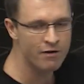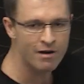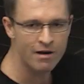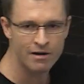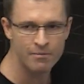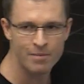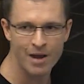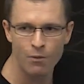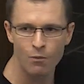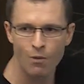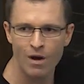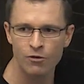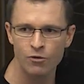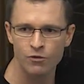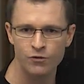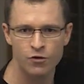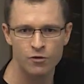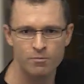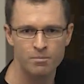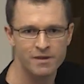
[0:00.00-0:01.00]
around about 1
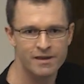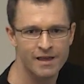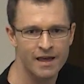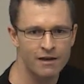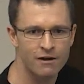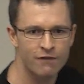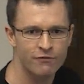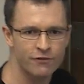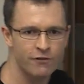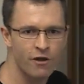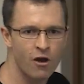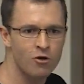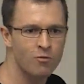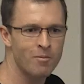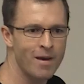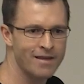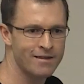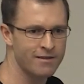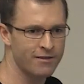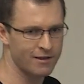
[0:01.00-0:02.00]
or 2% of the total
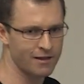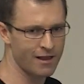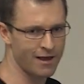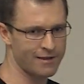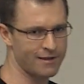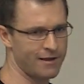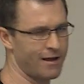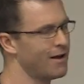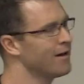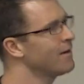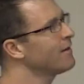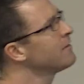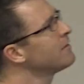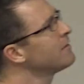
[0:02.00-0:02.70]
mass of the cluster.